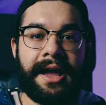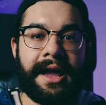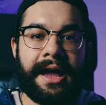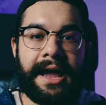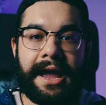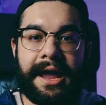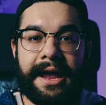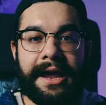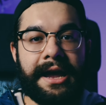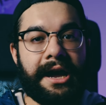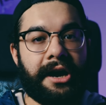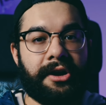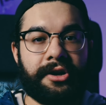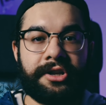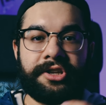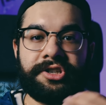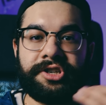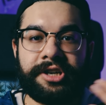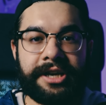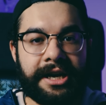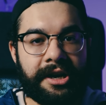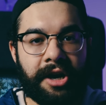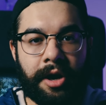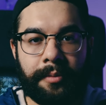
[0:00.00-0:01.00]
hey, how did
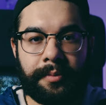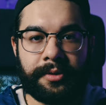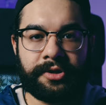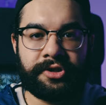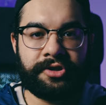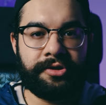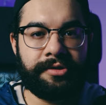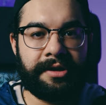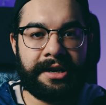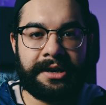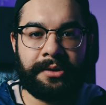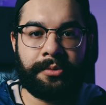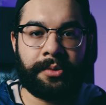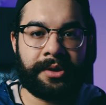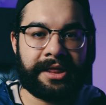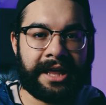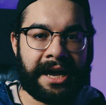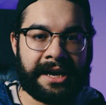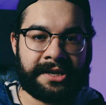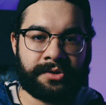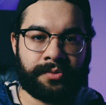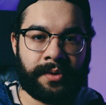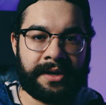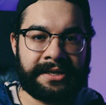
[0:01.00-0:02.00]
you get opportunity with
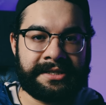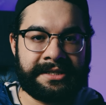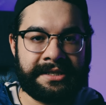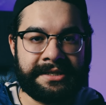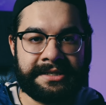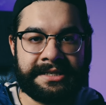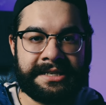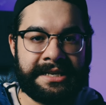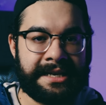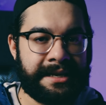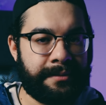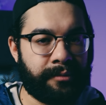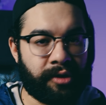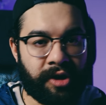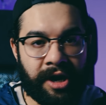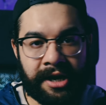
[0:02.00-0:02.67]
XYZ team or